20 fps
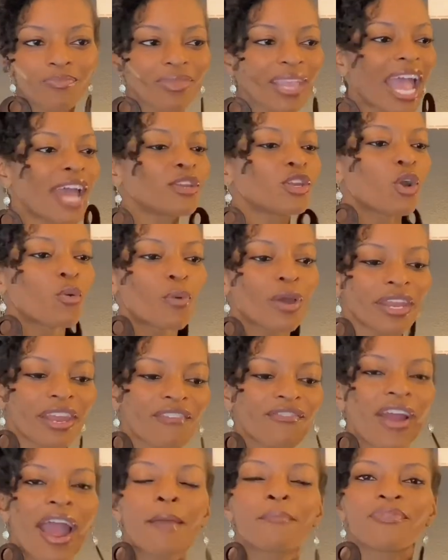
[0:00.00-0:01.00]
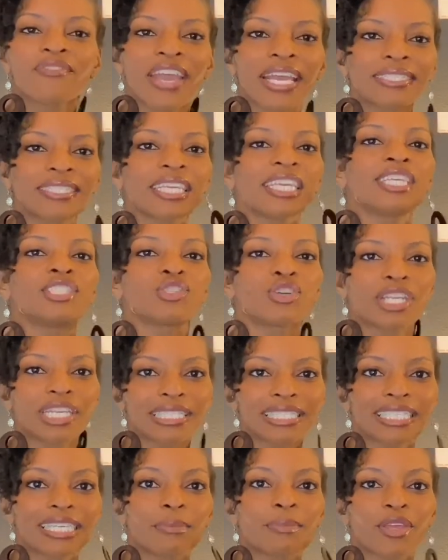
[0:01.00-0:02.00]
I know whatever I'm facing, he's going
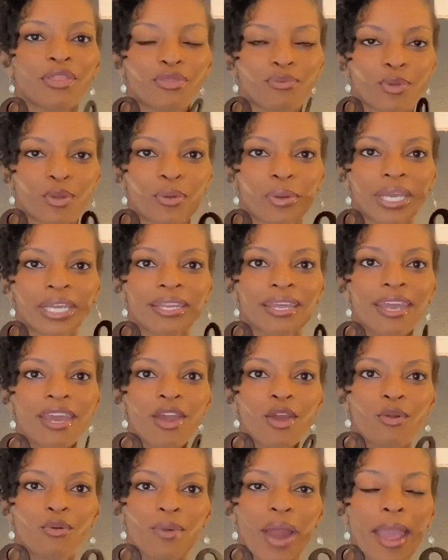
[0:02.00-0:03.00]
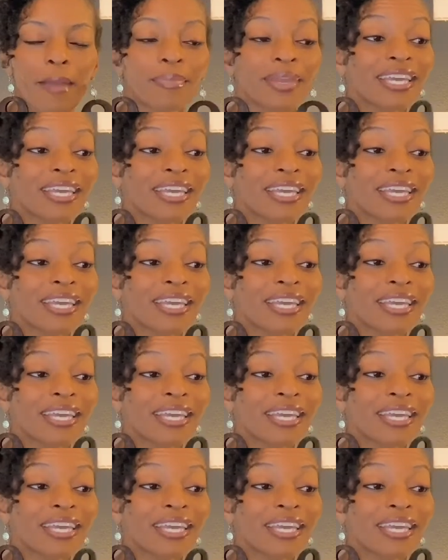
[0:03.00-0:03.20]
to see me through it, right?